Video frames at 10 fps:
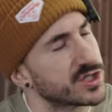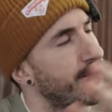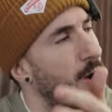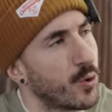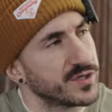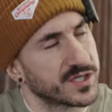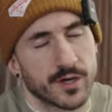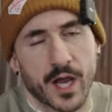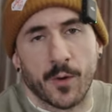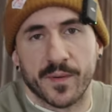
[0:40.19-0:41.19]
I'm always here
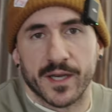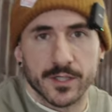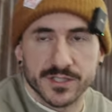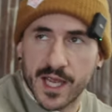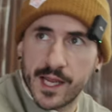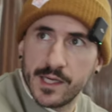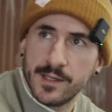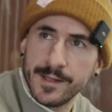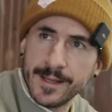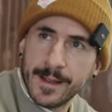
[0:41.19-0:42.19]
to help and entertain,
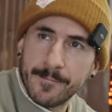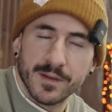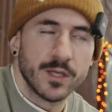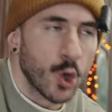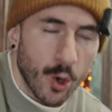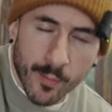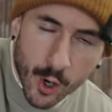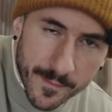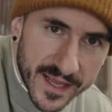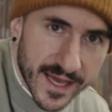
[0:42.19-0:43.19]
but no
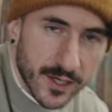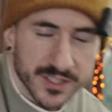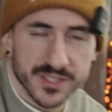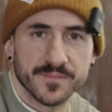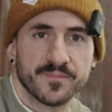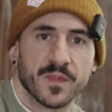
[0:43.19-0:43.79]
more B S.